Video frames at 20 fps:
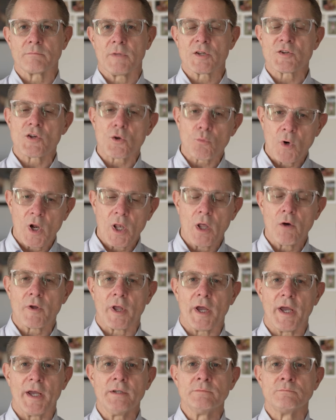And I said, well,
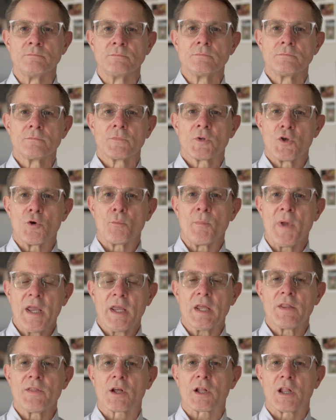okay, you're
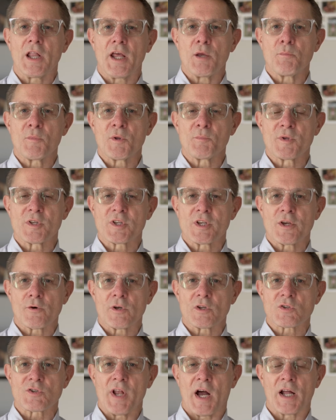making the claim the
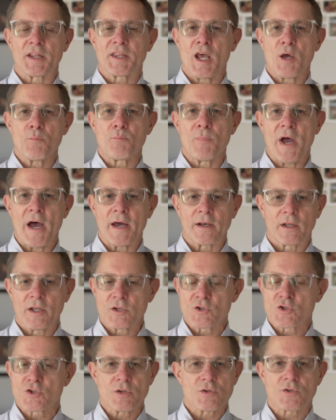material's not that bad.
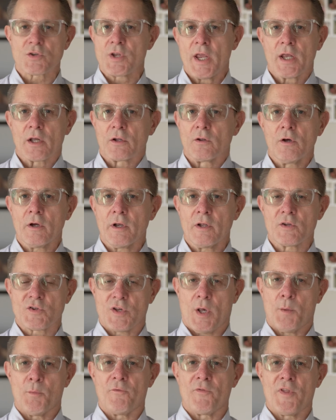Let's just take a look at
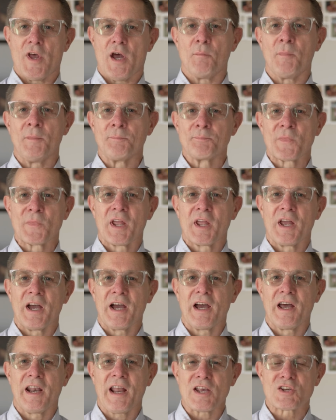some of them.
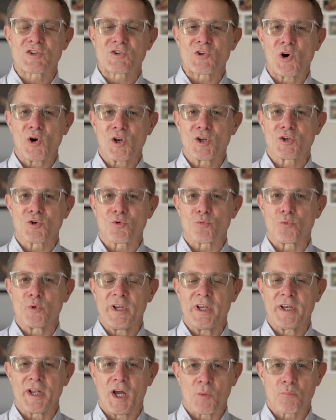And I started to
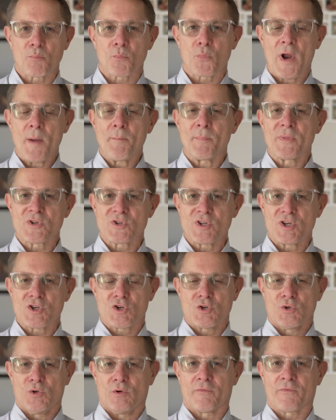read a
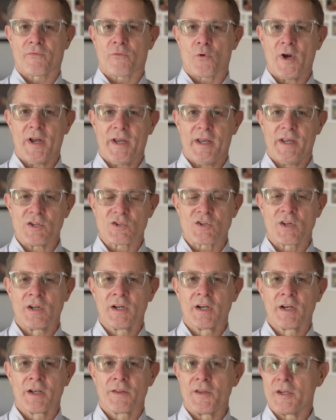prepositional phrase
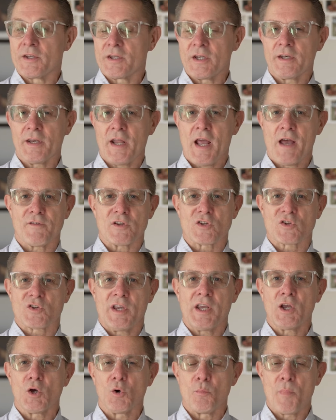that didn't have a
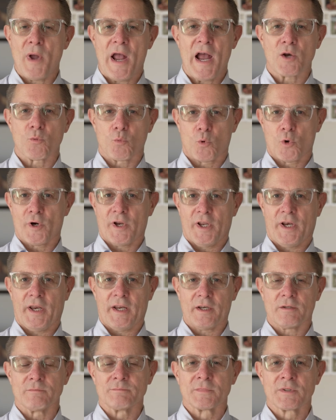single bad word in
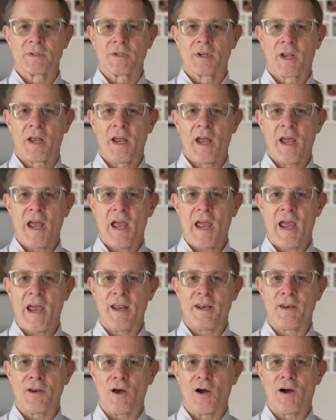it.
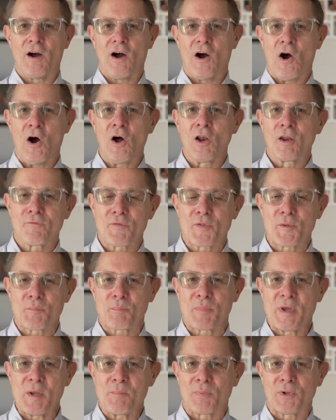And all of the
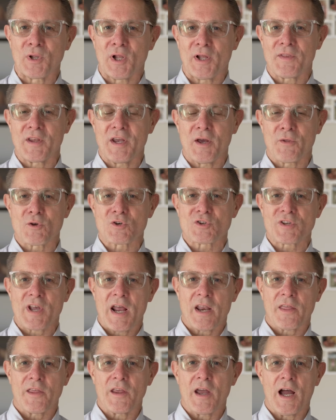people on the other
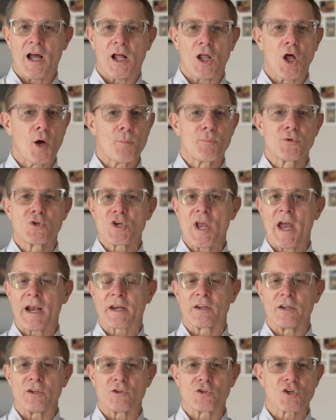side of the aisle
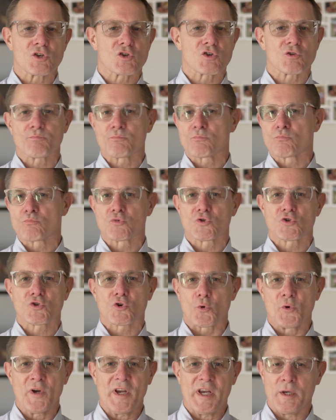objected, just
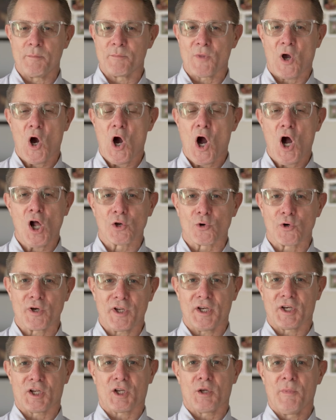screamed, hollered
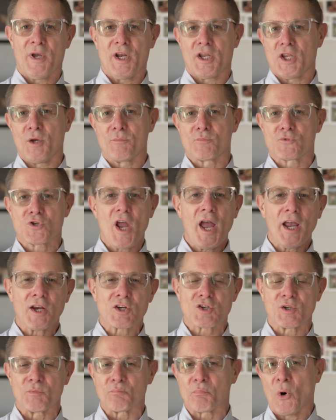in committee,
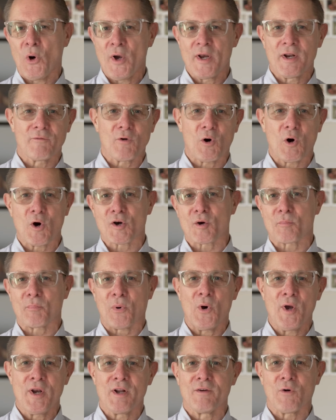objection, point of order,
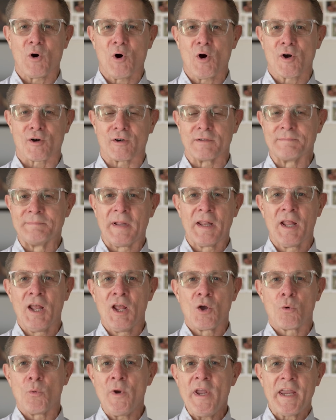point of order.
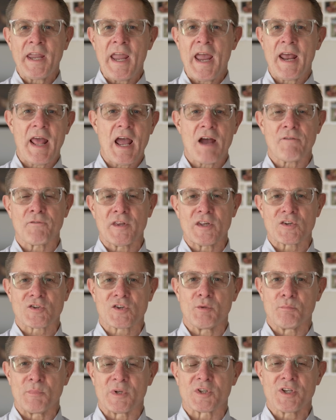We can't have
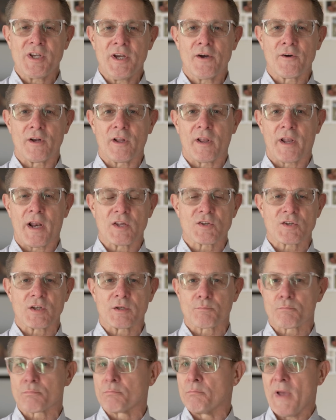this in material. And I
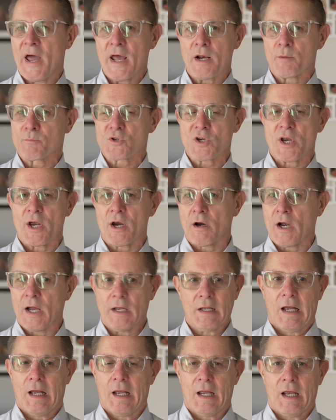said, Madam Chair,
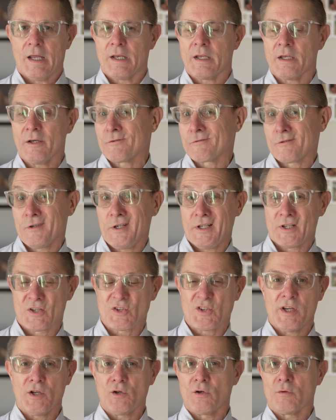I didn't read a
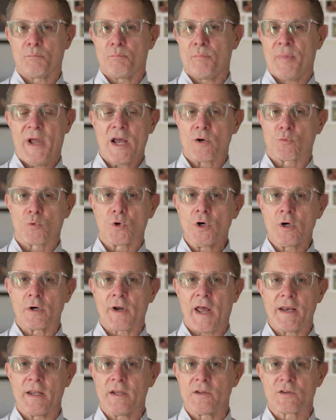single bad
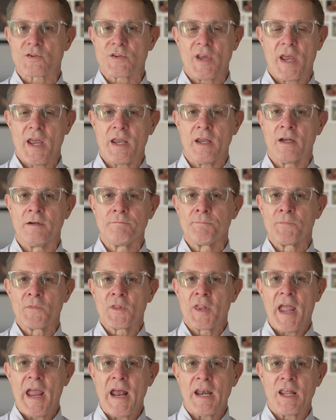word. I didn't say
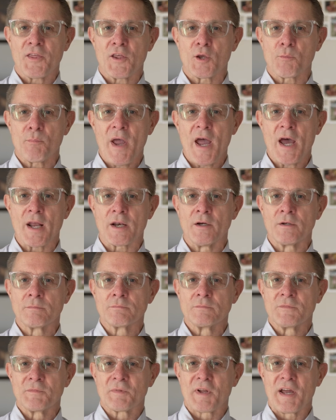anything bad.
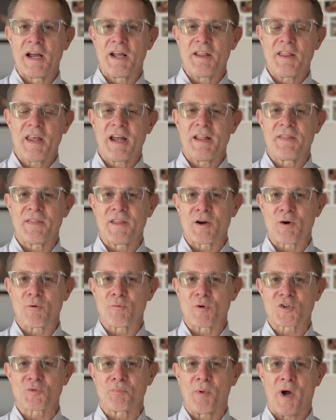And then their
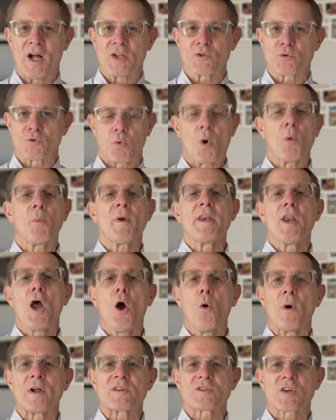response was, well, we
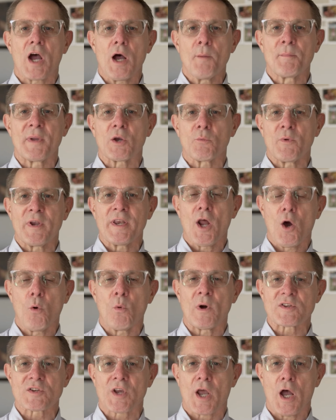know what's coming. We know
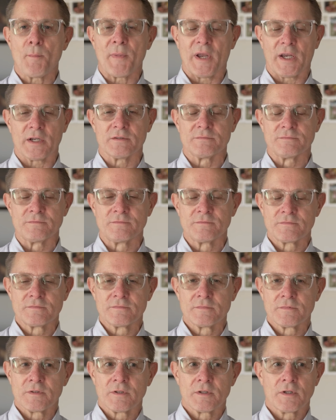what's coming.
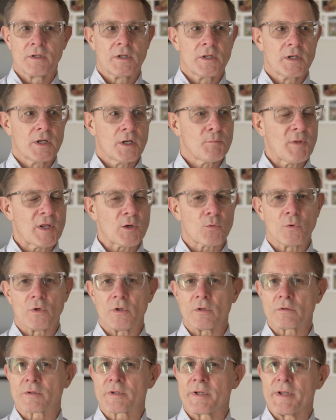I'm like,
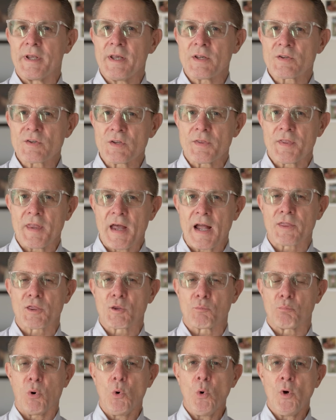well, isn't that
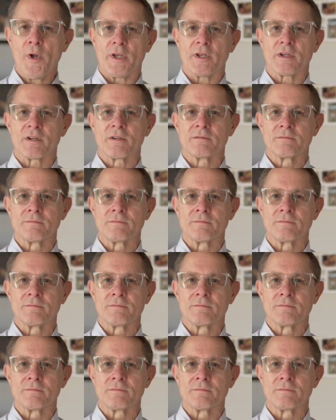the point?